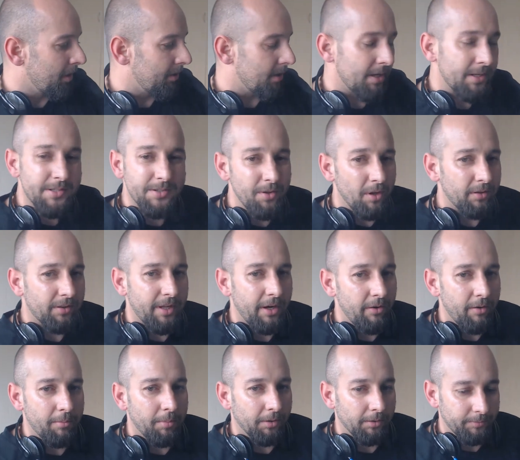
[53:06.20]
It's not
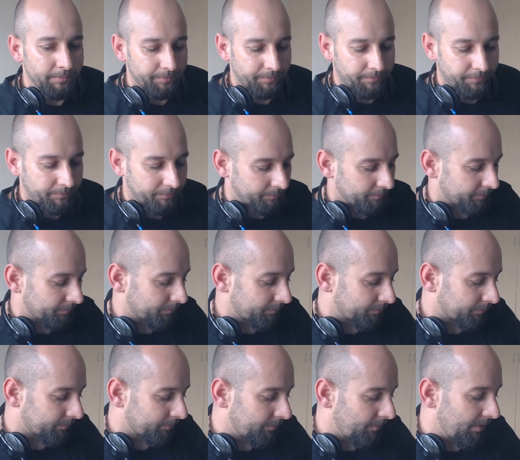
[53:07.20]
terrible.
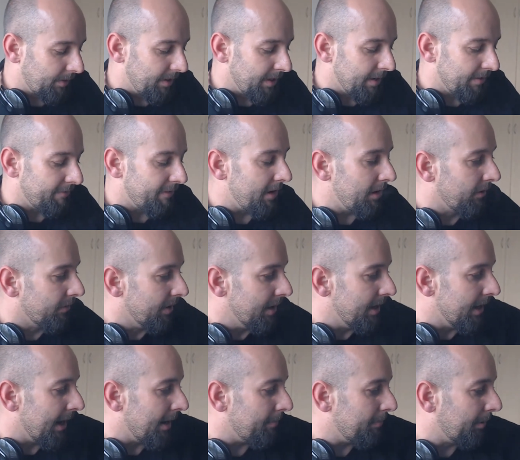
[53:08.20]
TFA Green
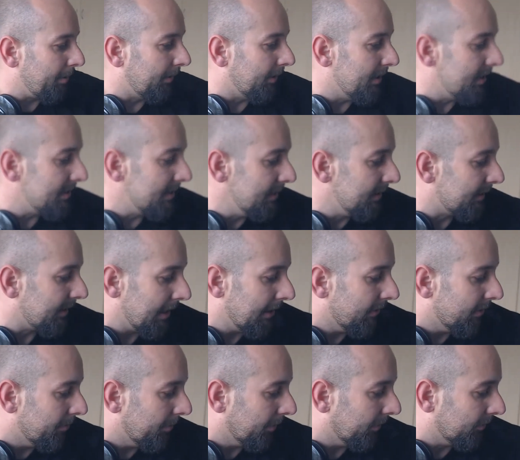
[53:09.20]
Apple isn't
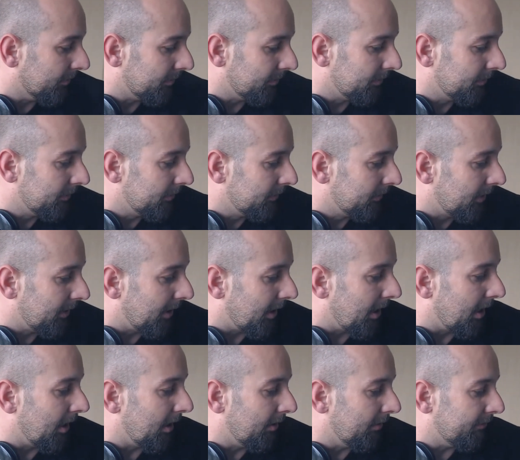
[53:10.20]
terrible.
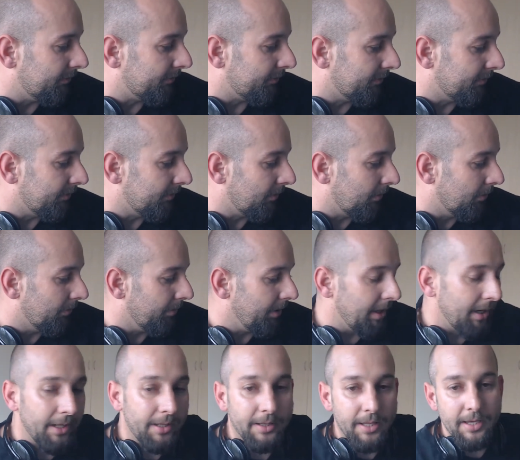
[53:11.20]
I've
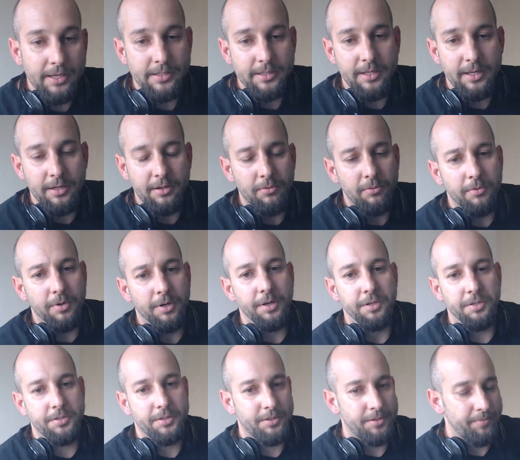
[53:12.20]
already tasted
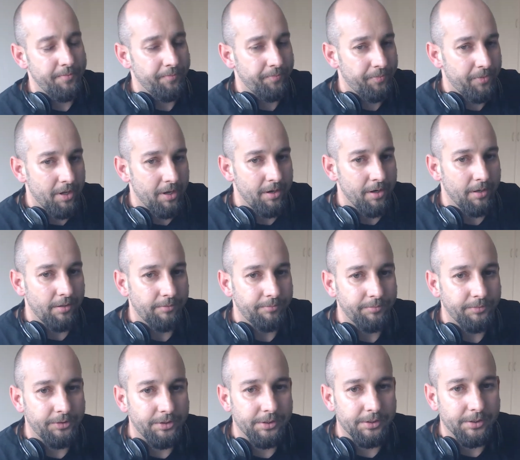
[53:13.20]
worse,
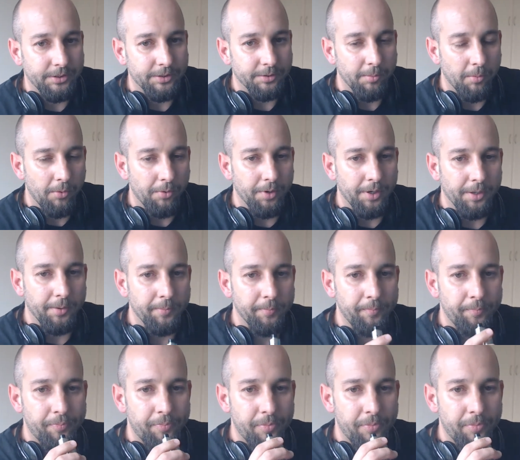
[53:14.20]
just this morning.